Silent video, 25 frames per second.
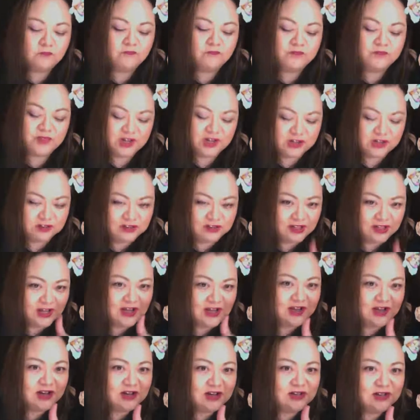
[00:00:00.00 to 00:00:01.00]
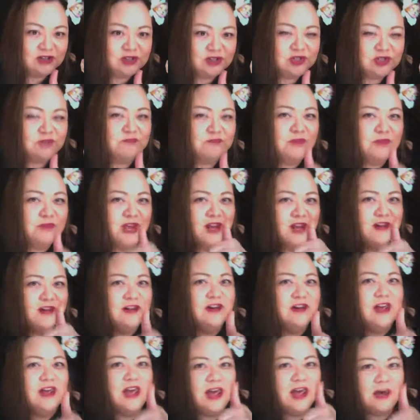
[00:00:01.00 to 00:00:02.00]
The glaze made it
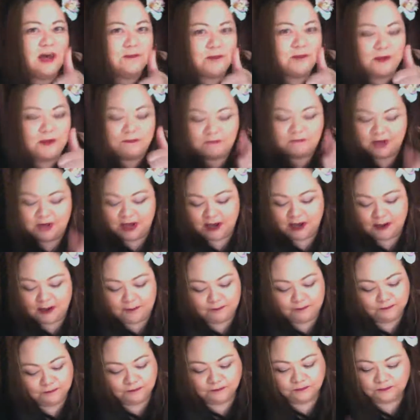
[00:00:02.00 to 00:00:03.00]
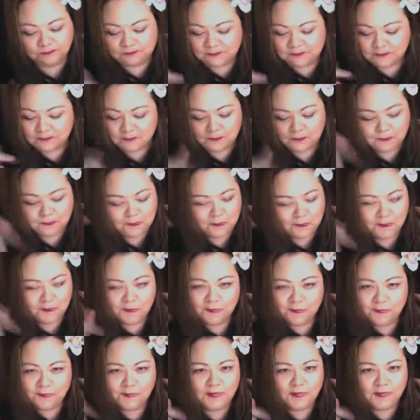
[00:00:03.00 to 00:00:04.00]
happen, man.
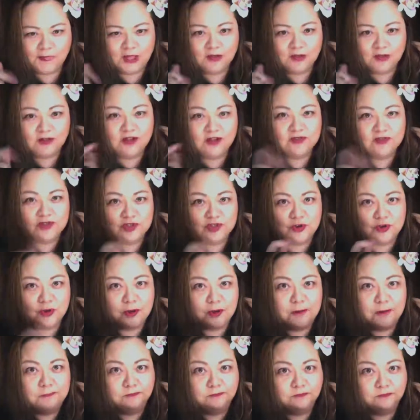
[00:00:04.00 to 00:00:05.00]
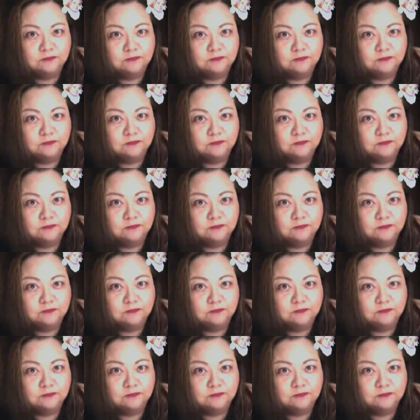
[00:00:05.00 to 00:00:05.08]
That's good.